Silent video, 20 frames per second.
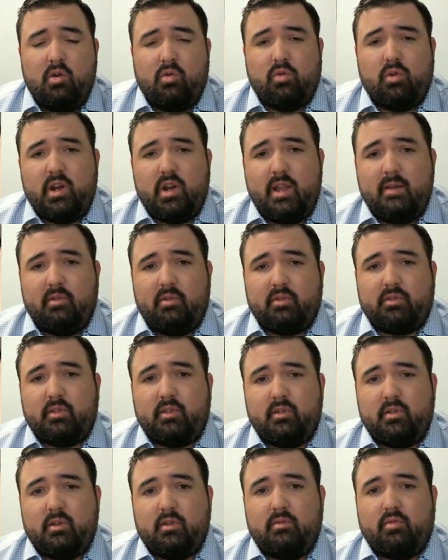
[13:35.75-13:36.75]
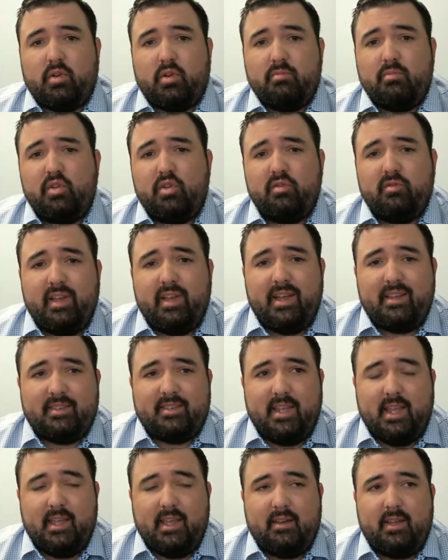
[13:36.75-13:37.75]
we're able to remove that
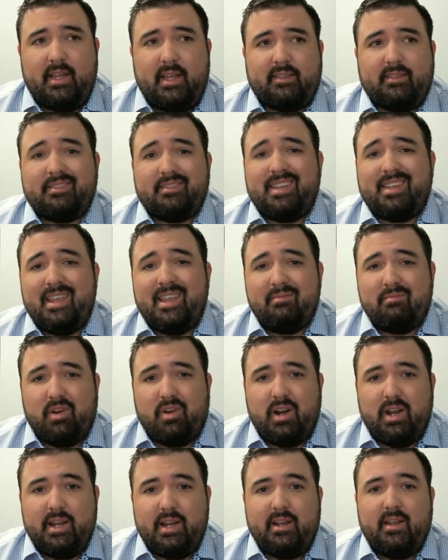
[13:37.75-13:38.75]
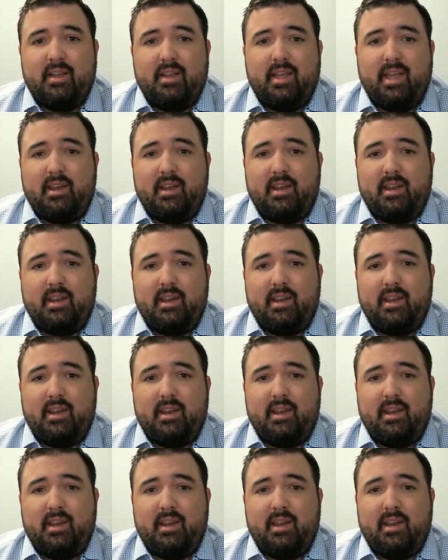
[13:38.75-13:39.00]
sand at the same rate